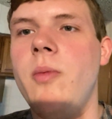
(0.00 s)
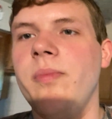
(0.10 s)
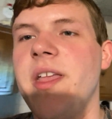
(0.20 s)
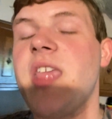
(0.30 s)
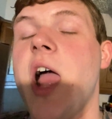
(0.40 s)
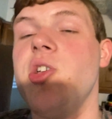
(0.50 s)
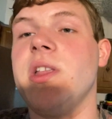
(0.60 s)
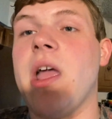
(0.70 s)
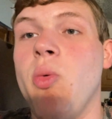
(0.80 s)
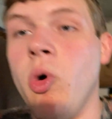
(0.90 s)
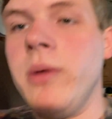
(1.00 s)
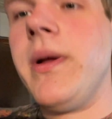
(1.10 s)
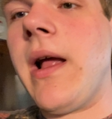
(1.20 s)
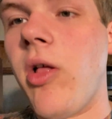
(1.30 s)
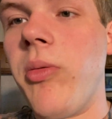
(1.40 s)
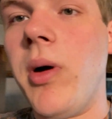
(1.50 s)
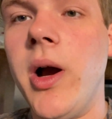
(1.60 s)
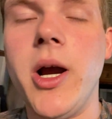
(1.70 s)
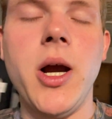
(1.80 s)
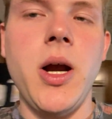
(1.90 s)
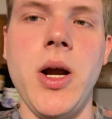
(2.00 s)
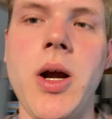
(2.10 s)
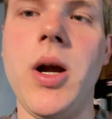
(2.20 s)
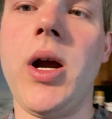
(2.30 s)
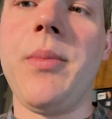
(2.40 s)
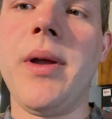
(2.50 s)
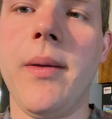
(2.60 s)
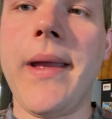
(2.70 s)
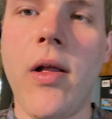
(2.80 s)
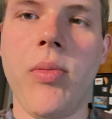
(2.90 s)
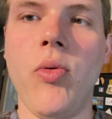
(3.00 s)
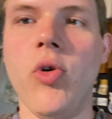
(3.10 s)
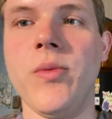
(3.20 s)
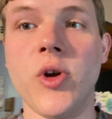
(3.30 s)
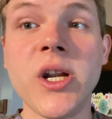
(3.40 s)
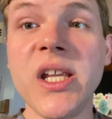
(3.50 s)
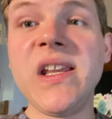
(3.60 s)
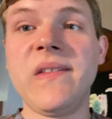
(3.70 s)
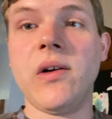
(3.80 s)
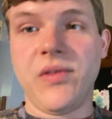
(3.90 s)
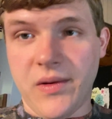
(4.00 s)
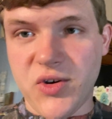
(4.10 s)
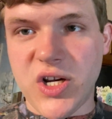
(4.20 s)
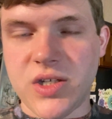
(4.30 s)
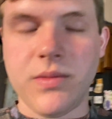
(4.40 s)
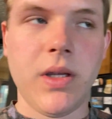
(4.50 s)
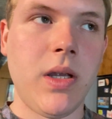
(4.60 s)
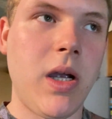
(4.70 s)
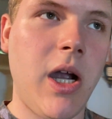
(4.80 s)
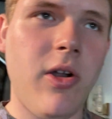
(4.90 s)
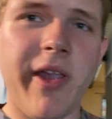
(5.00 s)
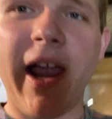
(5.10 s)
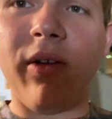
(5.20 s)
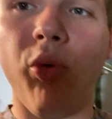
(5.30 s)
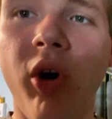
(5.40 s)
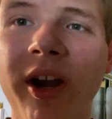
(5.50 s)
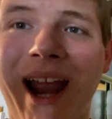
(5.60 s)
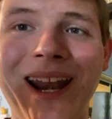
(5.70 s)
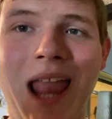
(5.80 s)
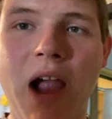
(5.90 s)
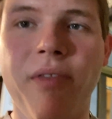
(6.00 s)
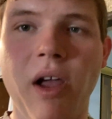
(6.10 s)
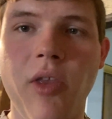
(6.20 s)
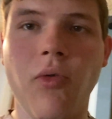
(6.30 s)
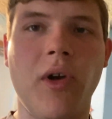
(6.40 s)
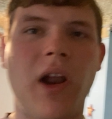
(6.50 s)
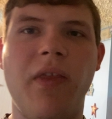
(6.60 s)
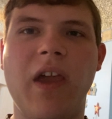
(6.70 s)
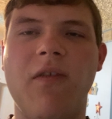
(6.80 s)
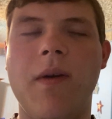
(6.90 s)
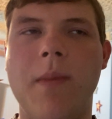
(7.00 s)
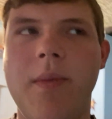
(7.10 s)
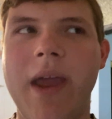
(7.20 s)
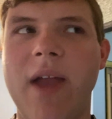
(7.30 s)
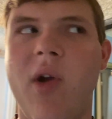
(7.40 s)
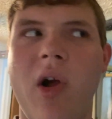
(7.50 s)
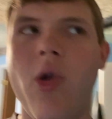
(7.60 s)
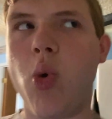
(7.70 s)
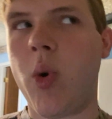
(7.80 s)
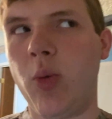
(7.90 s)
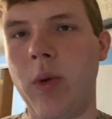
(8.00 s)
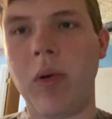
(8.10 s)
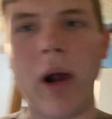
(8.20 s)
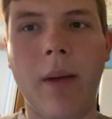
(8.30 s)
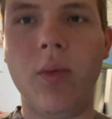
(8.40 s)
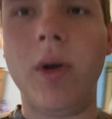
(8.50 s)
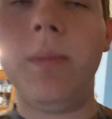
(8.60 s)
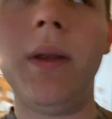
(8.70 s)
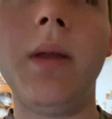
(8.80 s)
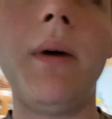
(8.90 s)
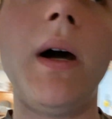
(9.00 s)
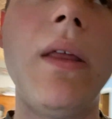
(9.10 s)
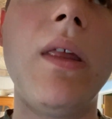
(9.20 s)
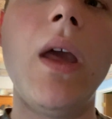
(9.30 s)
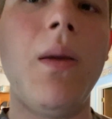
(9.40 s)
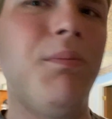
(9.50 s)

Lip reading: That's how you get that one big health bar. Big health orb. You're gonna need those, so trust me. I only had one. I didn't have the other one. I think if I maybe had the other one, we probably would have beat the boss.